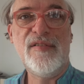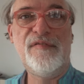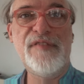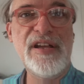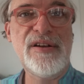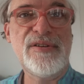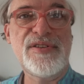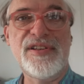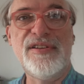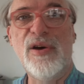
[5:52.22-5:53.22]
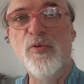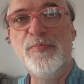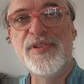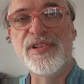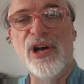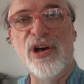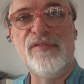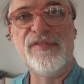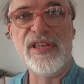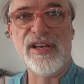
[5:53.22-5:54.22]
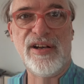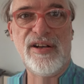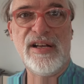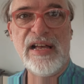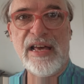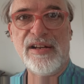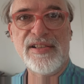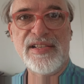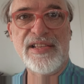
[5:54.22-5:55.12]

fears and hopes of young adults.